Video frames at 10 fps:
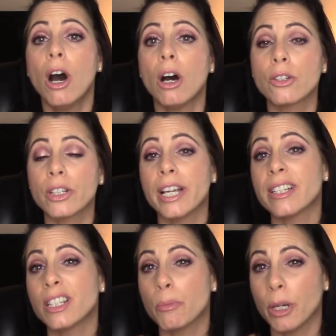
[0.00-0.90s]
Also, guys,
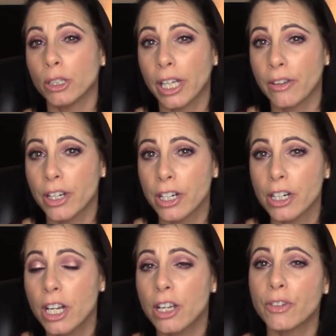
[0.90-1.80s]
hit the bell down
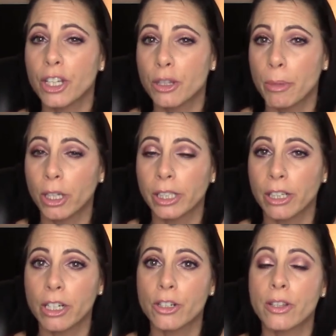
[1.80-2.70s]
there. If you hit the bell
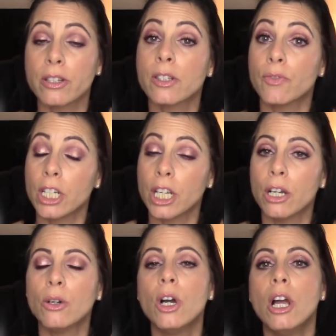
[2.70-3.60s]
down under this
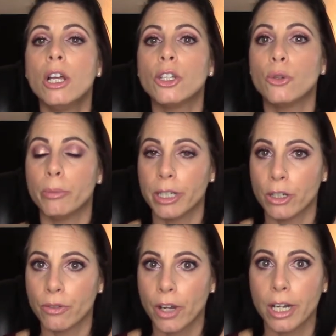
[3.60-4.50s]
video, you will be
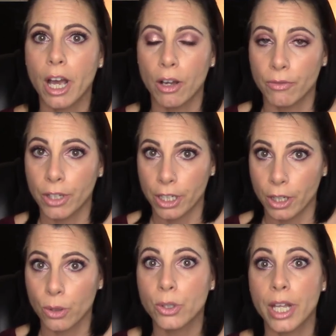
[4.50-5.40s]
notified of
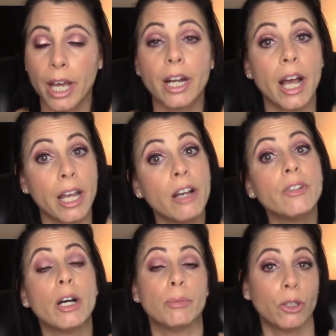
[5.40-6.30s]
videos that I have
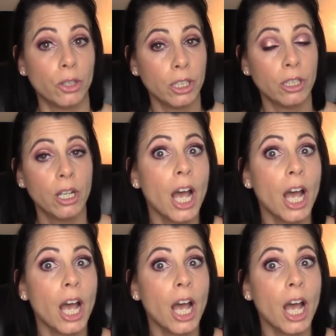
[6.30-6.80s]
uploaded.